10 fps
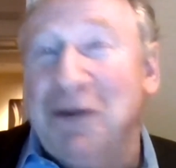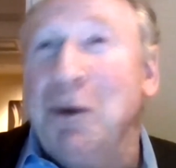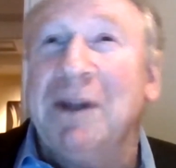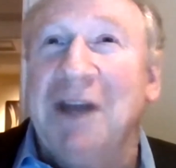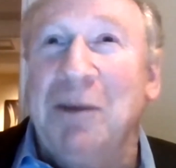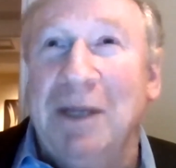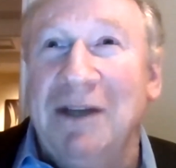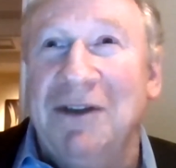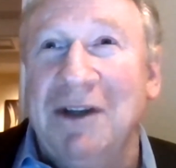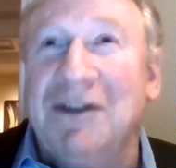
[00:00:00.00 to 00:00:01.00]
So what that
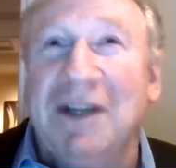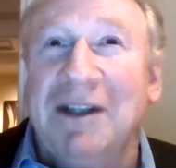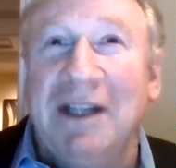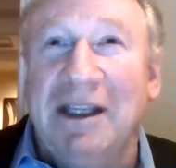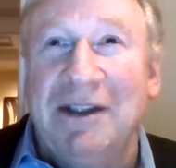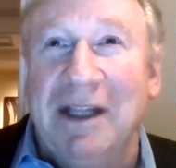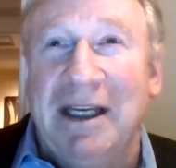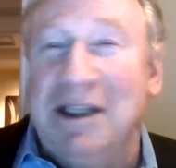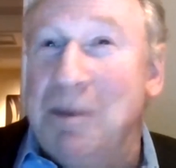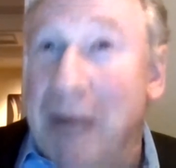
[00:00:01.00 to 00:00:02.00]
means is that
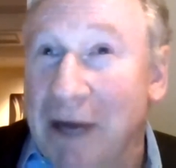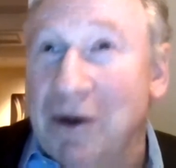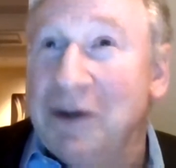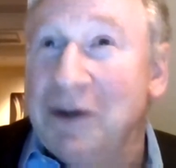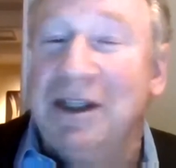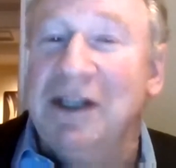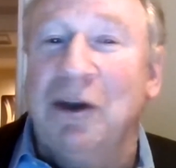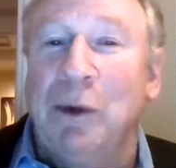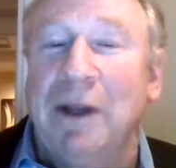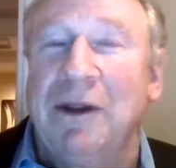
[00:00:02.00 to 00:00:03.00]
it's better to
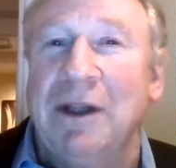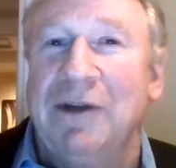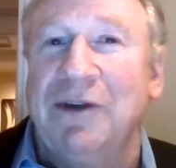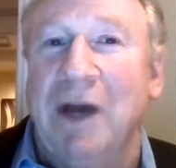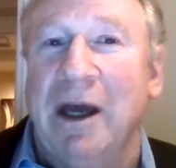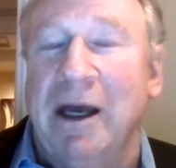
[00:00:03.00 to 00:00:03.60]
deal with this